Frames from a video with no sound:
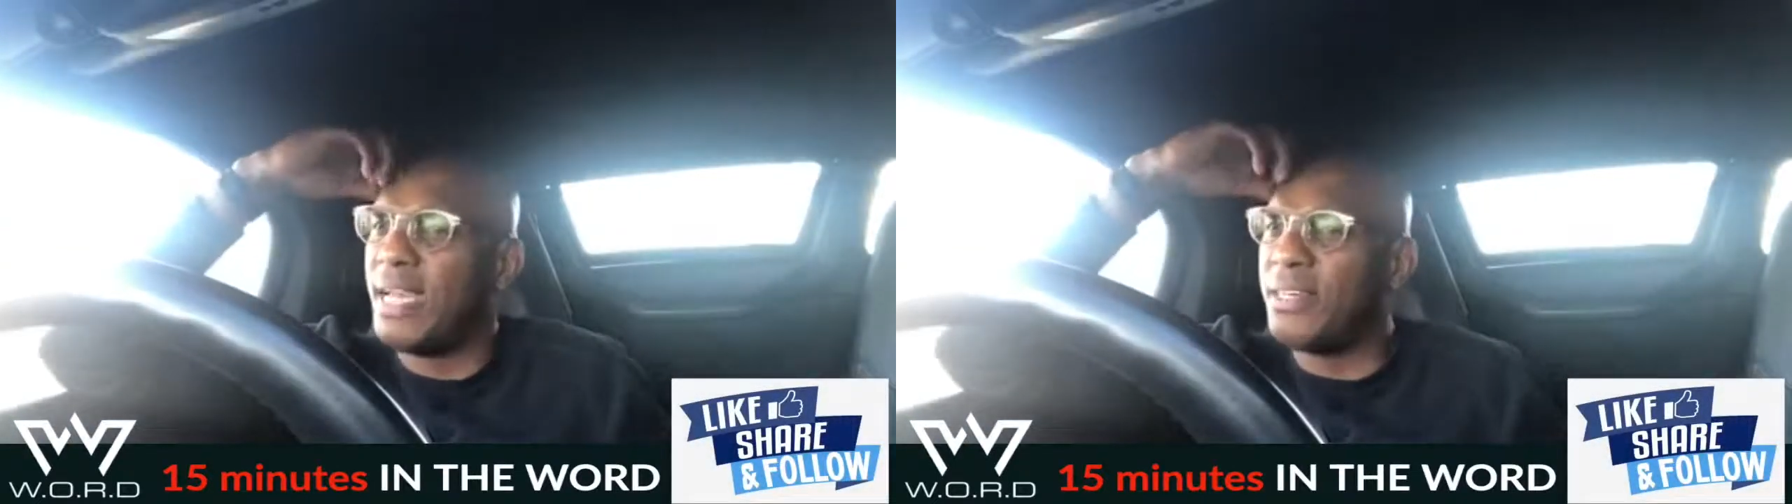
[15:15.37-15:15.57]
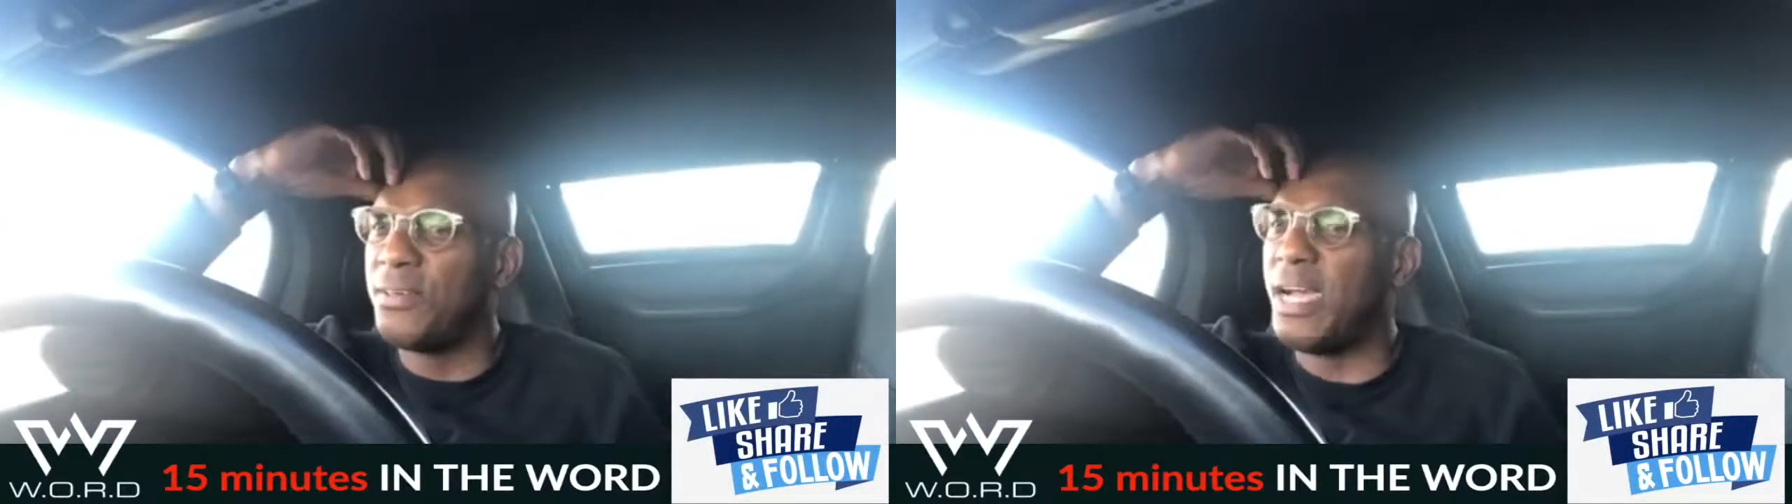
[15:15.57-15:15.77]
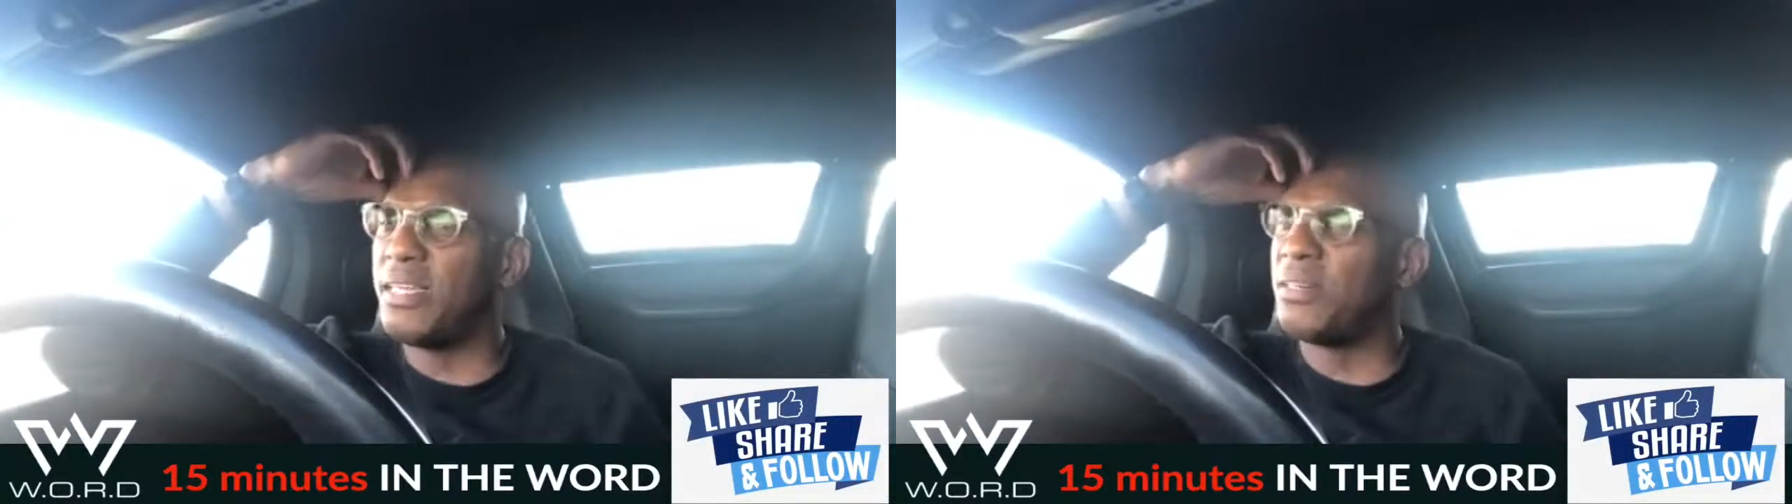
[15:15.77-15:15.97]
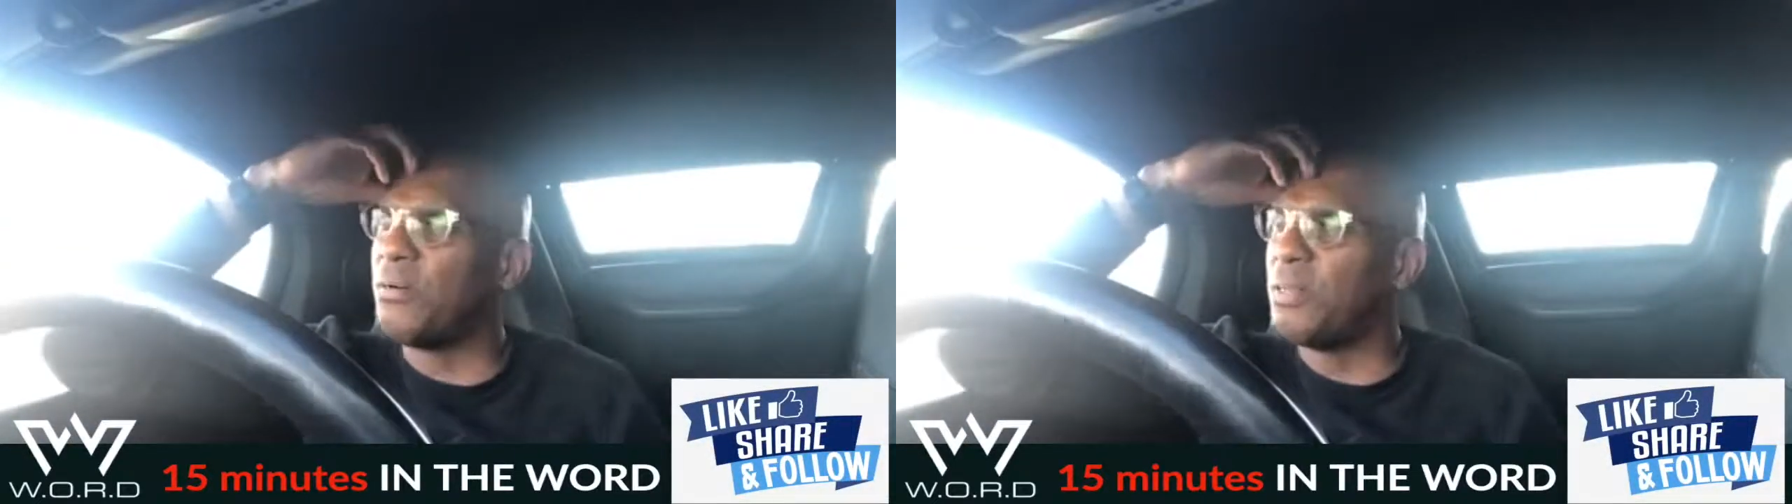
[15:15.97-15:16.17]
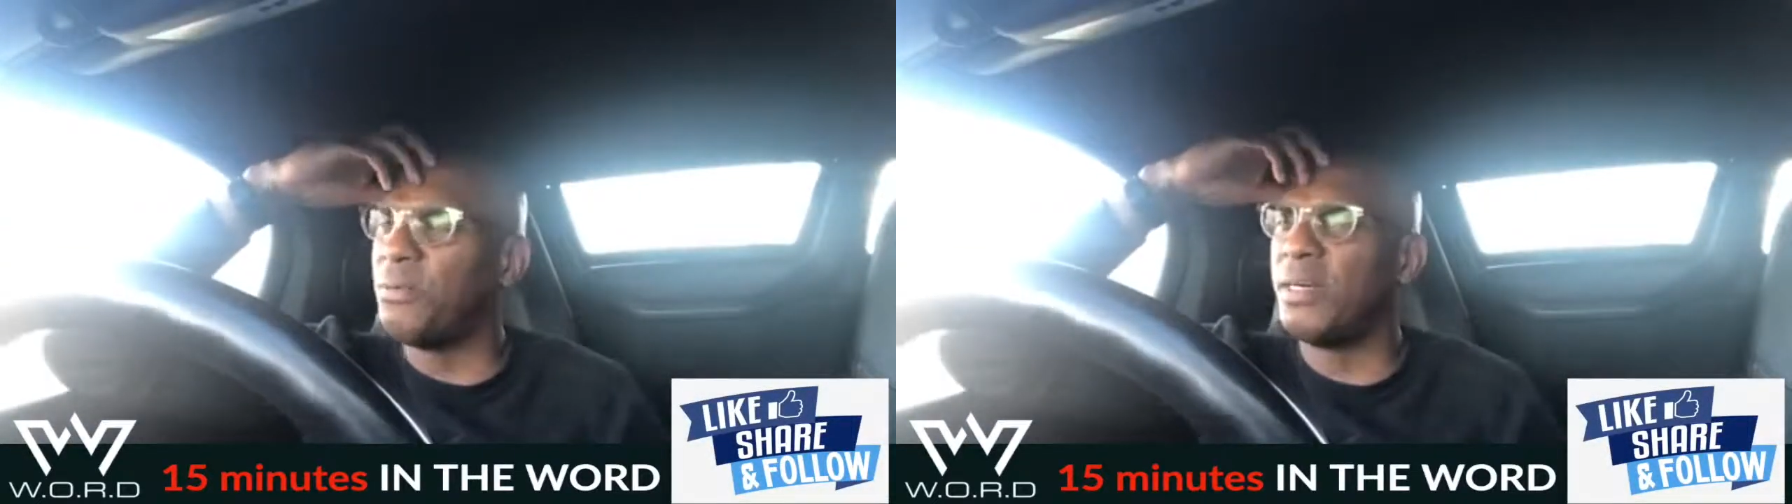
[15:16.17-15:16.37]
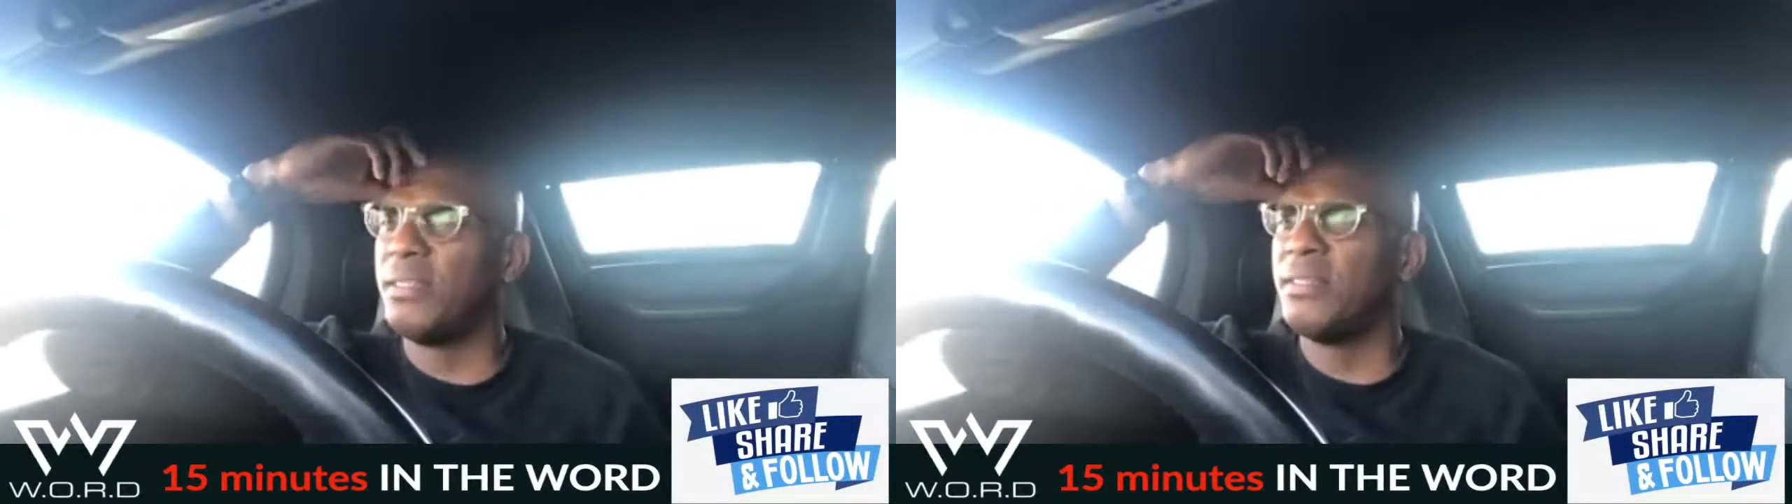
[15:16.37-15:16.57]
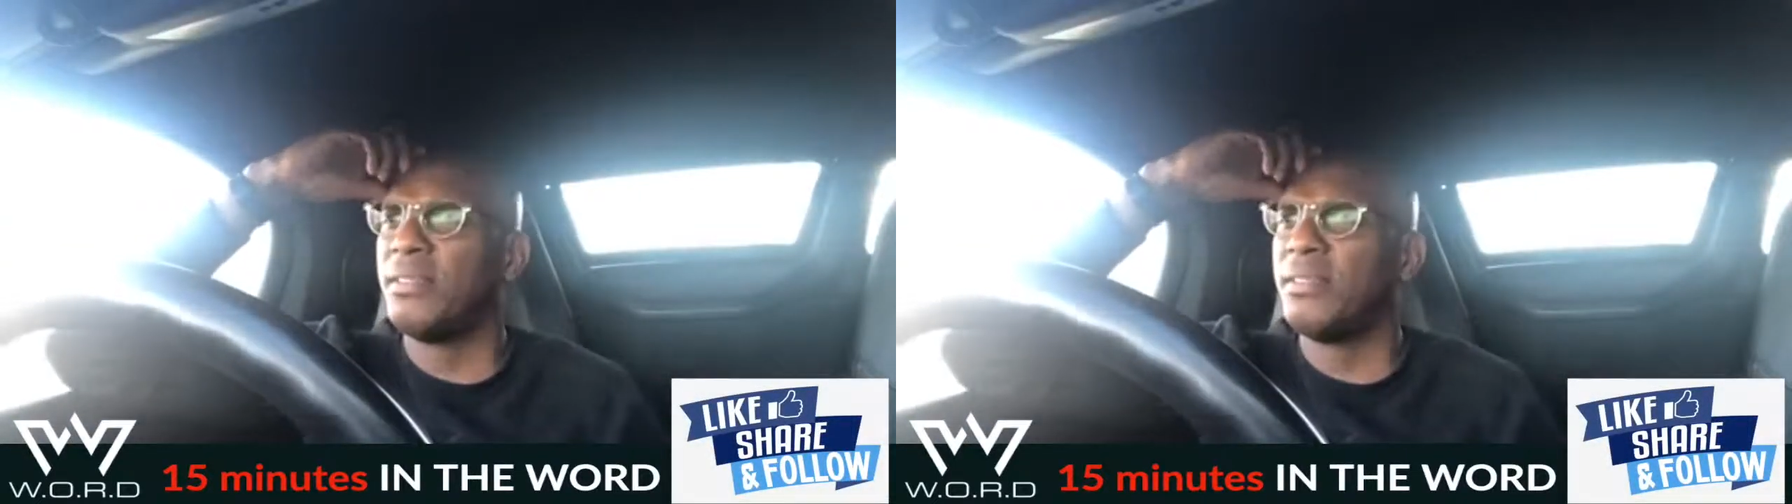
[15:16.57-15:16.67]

I know I ain't the only one.